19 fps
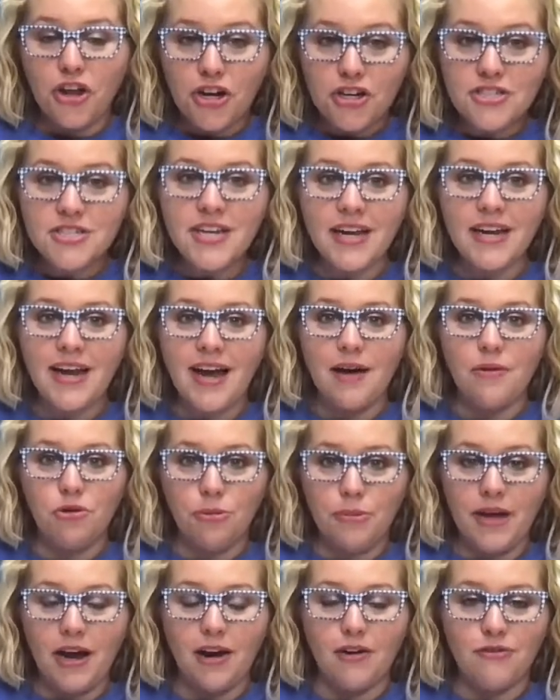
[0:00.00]
Thursday night
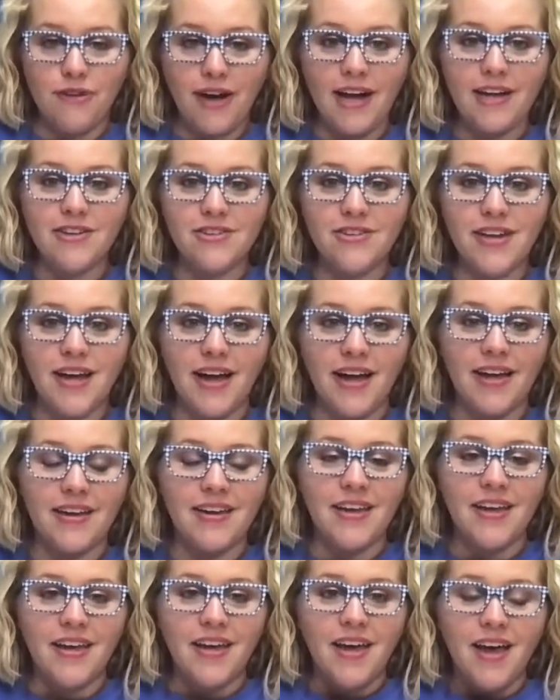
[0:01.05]
will be our final
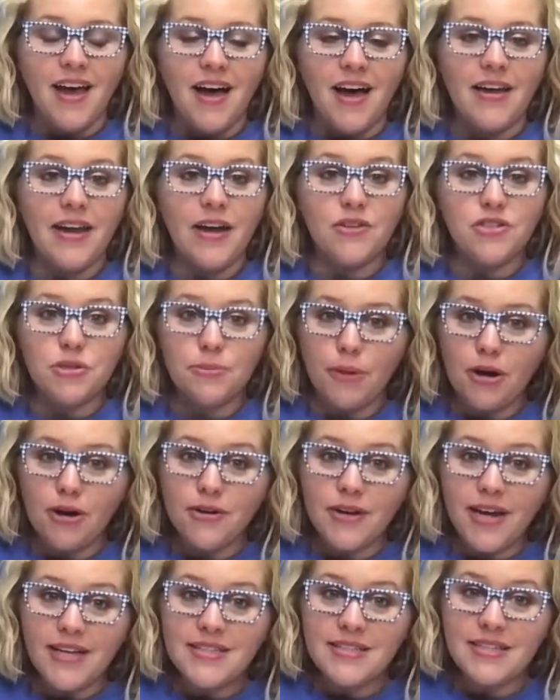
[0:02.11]
night. Uh, now, tomorrow
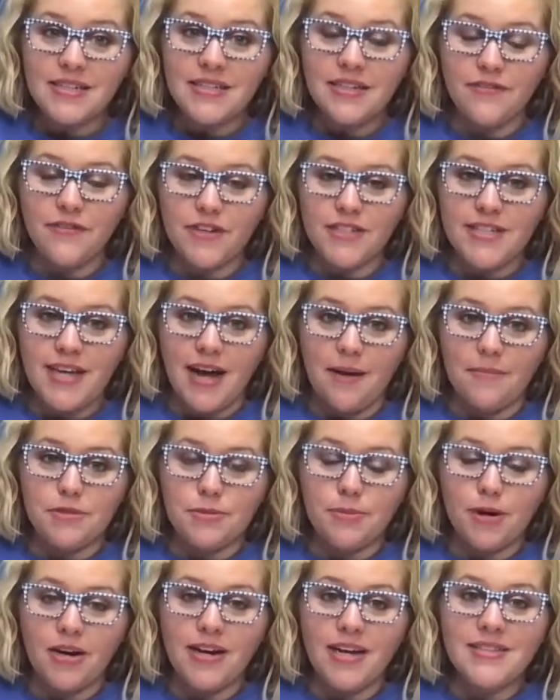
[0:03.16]
night's at a different time.
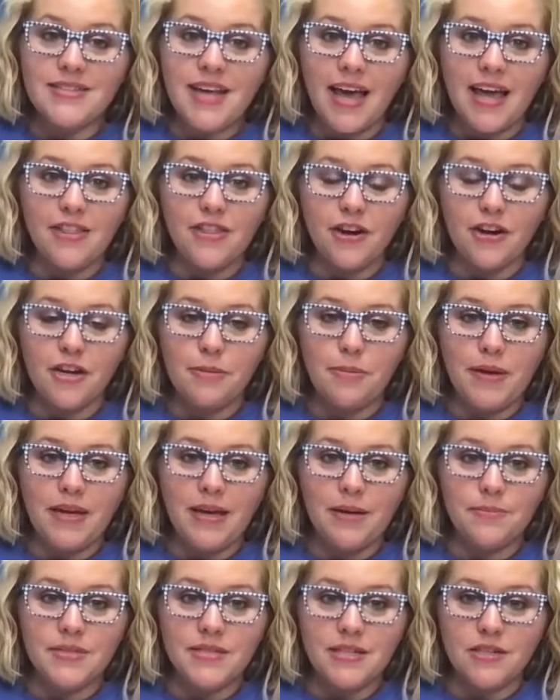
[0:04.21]
Tomorrow night's 8.30
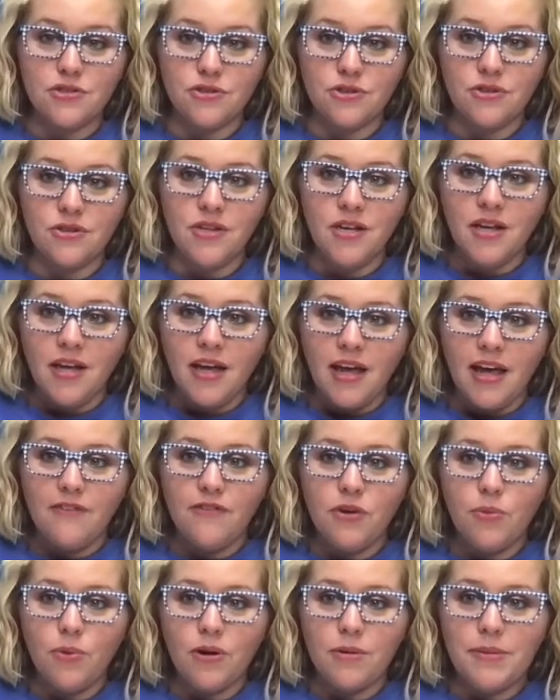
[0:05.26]
p.m. Central.
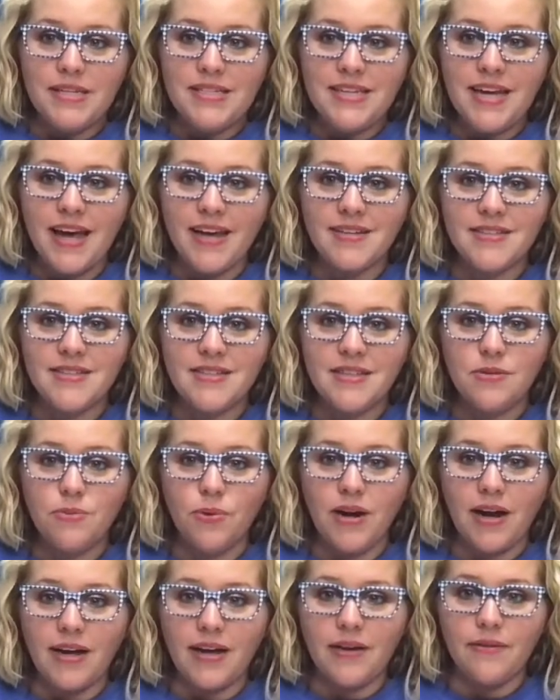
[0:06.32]
If you want to be texted
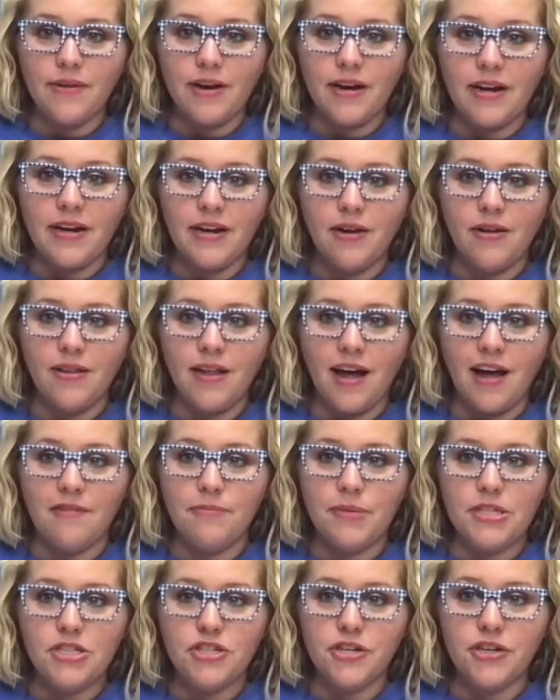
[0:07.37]
when I get ready to go live,
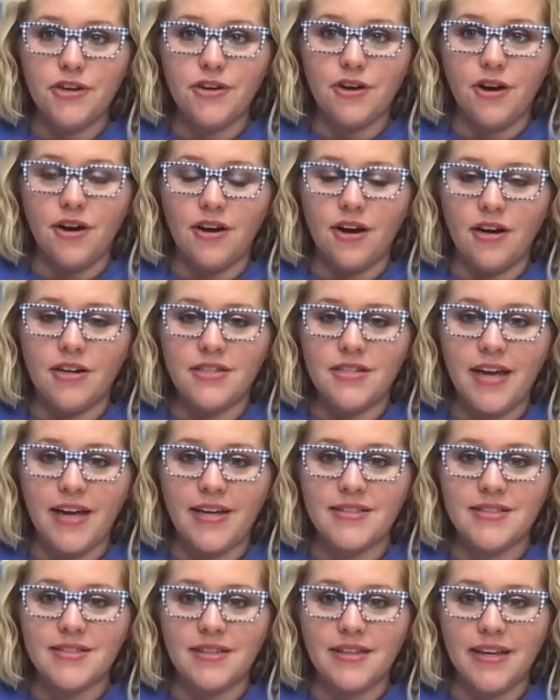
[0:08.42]
be sure you're on our
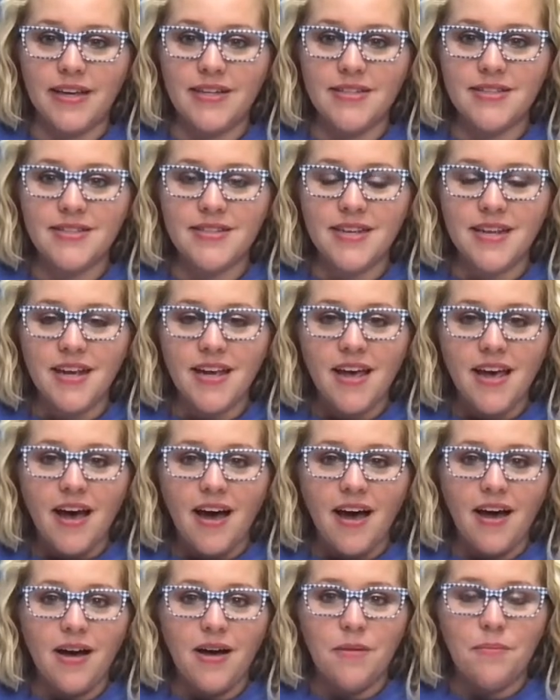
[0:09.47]
text list.
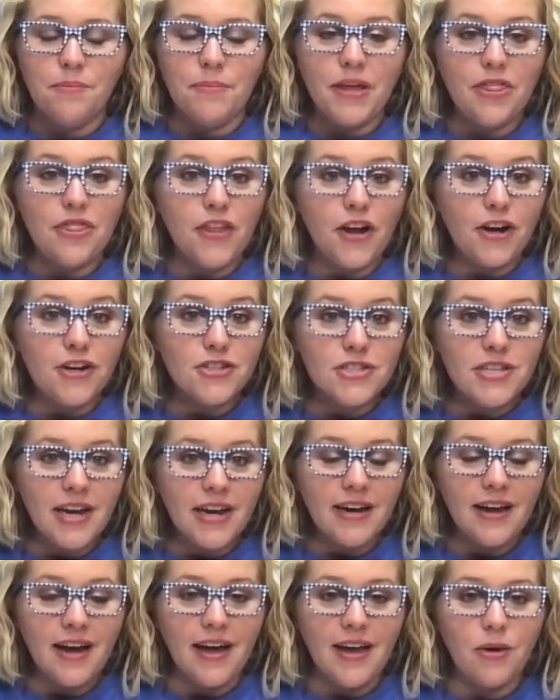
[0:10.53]
Um, but
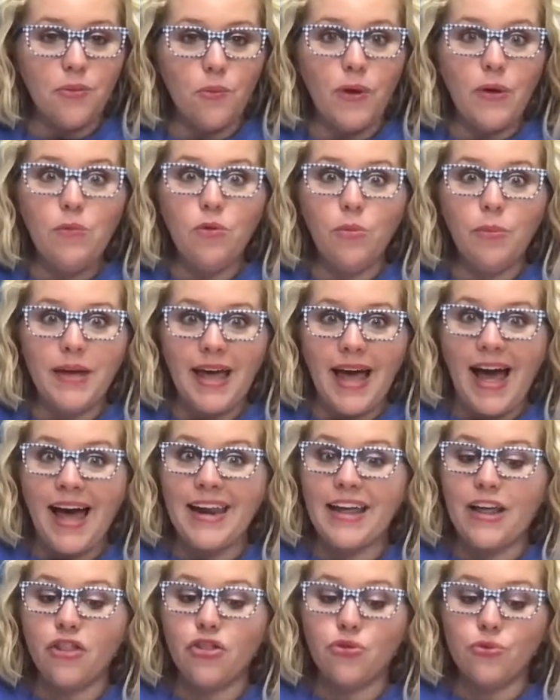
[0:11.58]
Thursday night, we will be
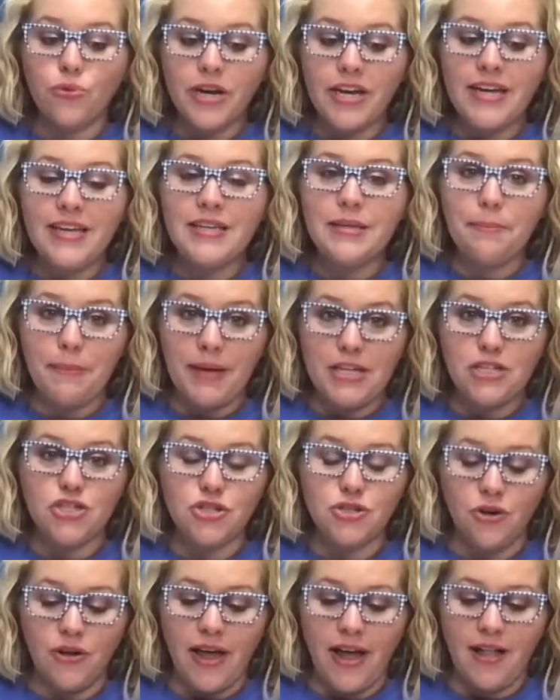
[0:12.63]
adding three
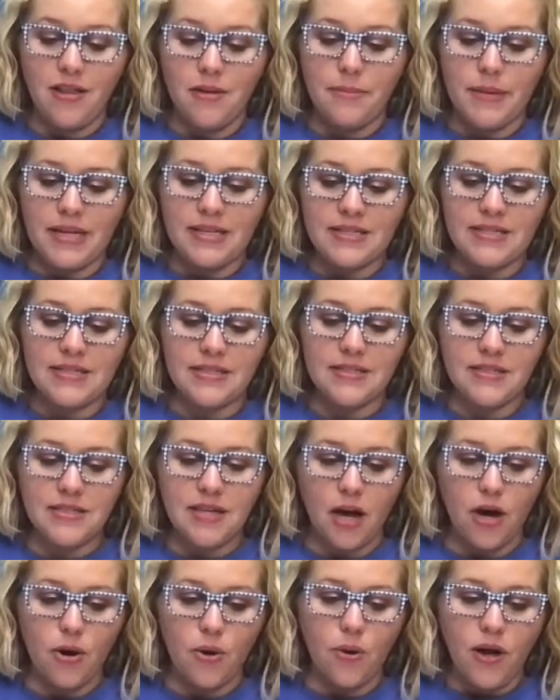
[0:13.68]
dimensional elements.
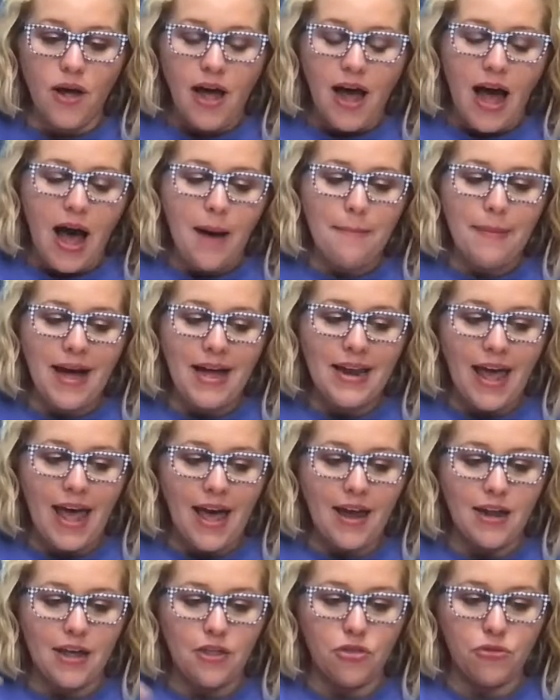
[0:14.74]
So I might
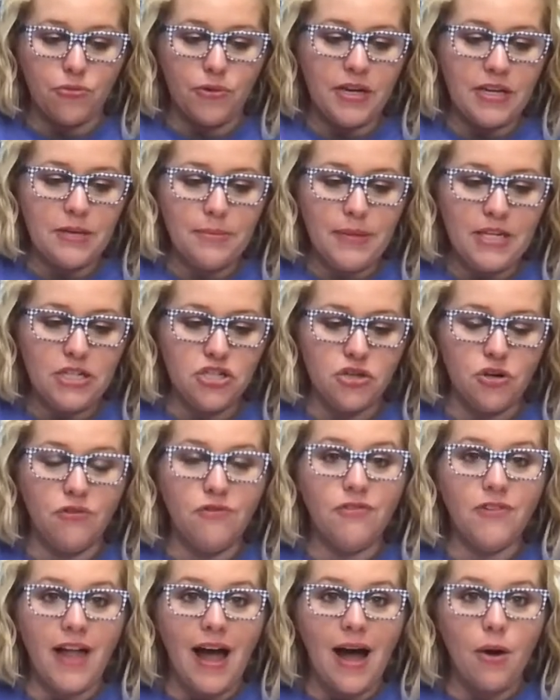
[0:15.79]
add a three dimensional
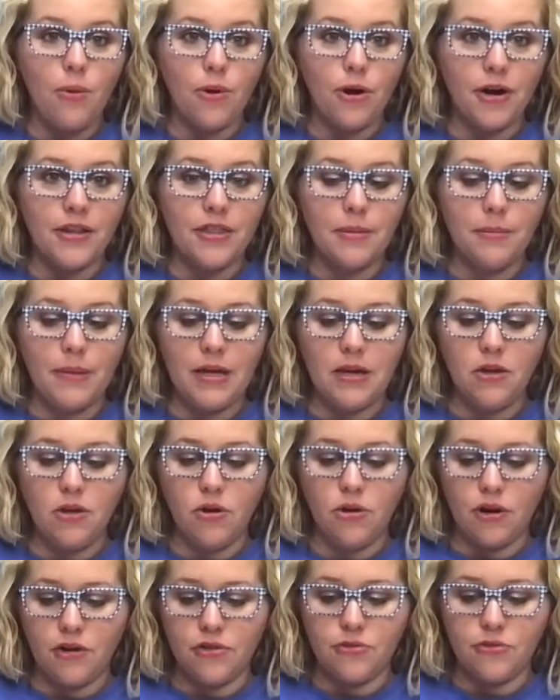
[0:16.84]
flower in the middle
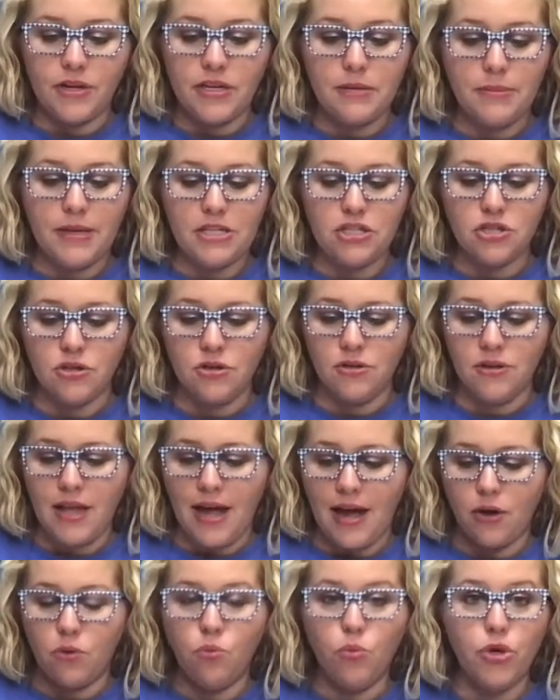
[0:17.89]
or a three dimensional
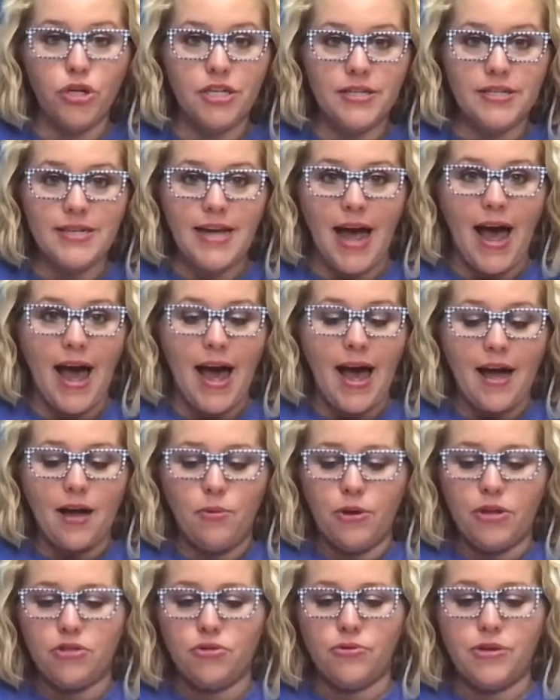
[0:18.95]
like wooden tag
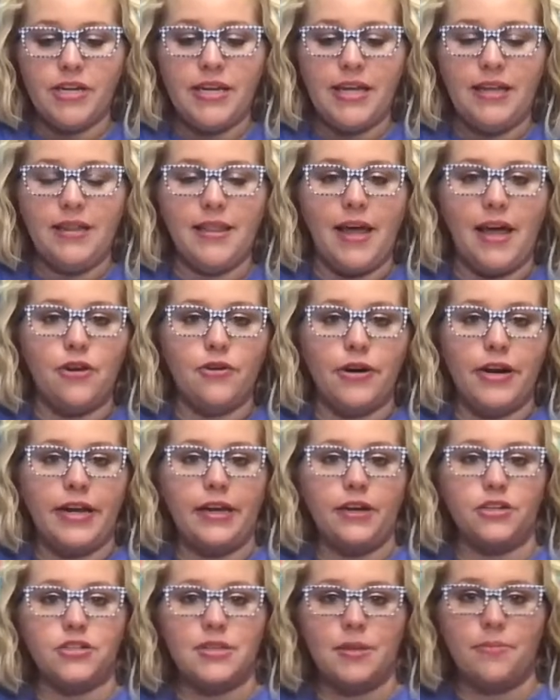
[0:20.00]
with 3D lettering
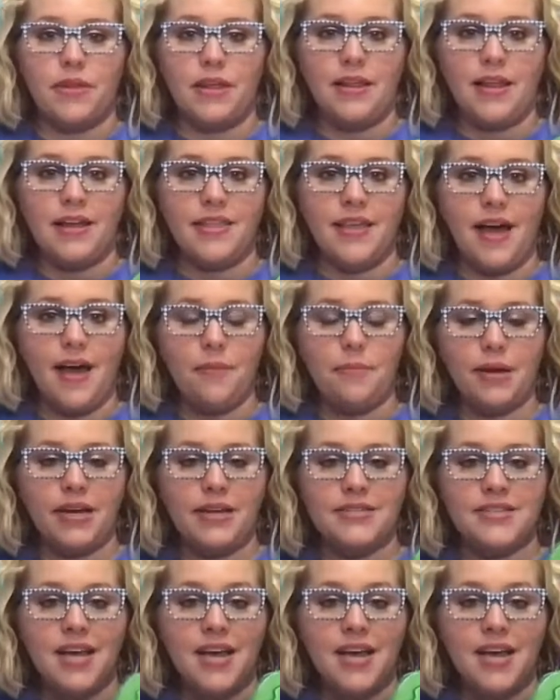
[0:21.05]
or something like that because